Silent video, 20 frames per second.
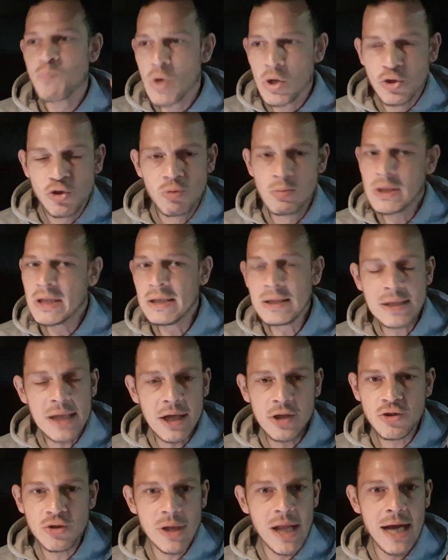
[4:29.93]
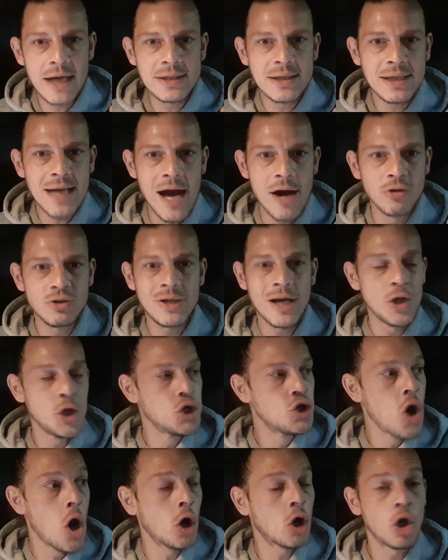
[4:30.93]
some decentralized accounts that you're
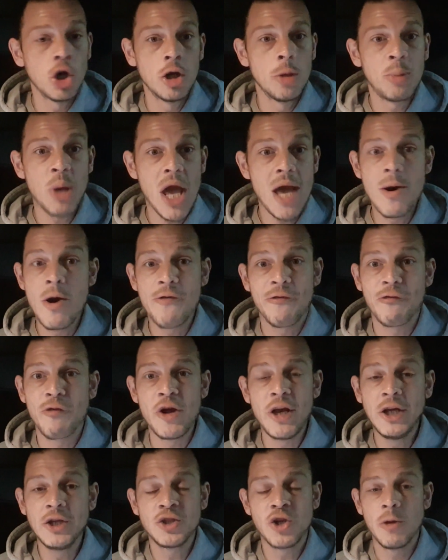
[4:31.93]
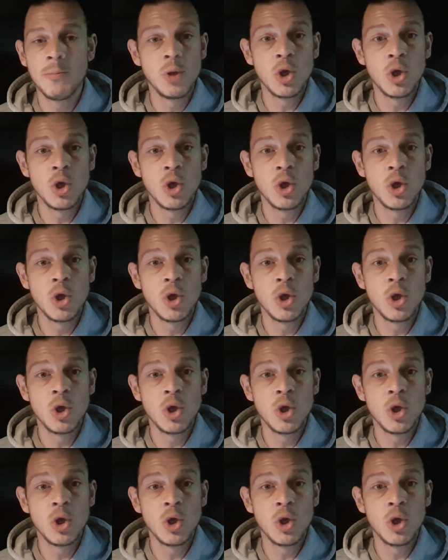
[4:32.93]
not going to be able to freeze them.